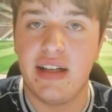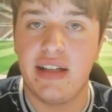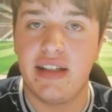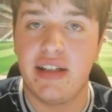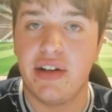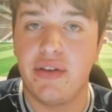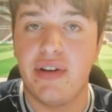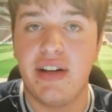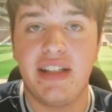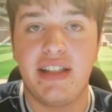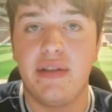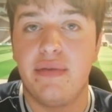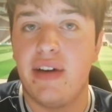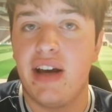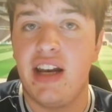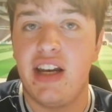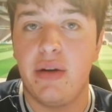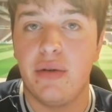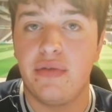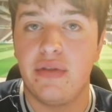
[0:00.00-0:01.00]
it's increased the
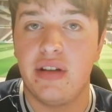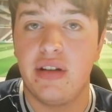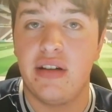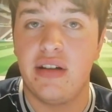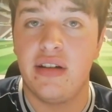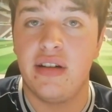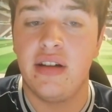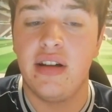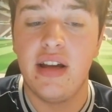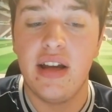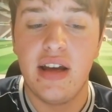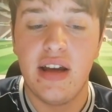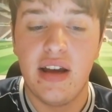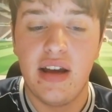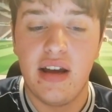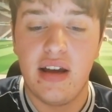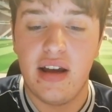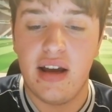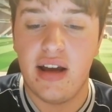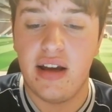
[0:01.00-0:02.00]
value of
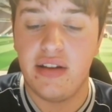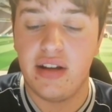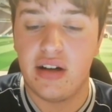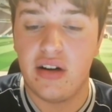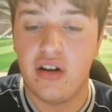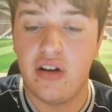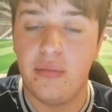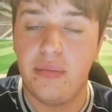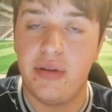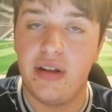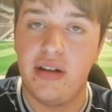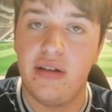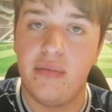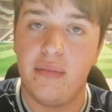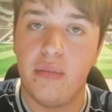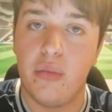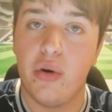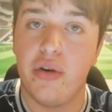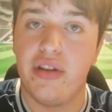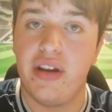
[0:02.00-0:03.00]
the club
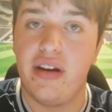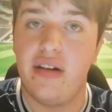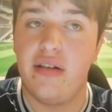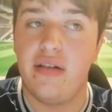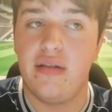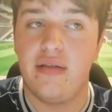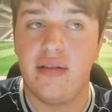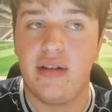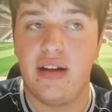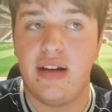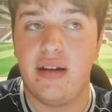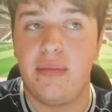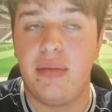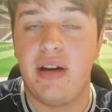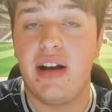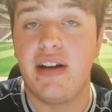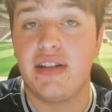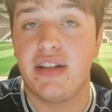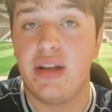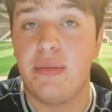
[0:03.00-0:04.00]
than more than
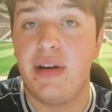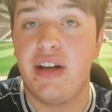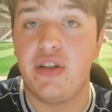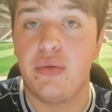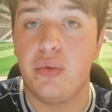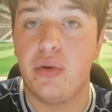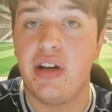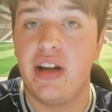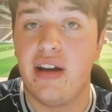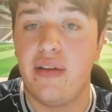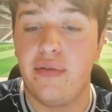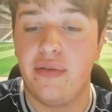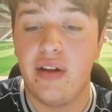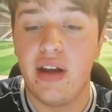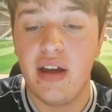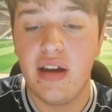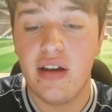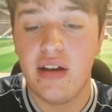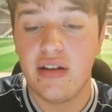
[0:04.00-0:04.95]
players on the pitch would have.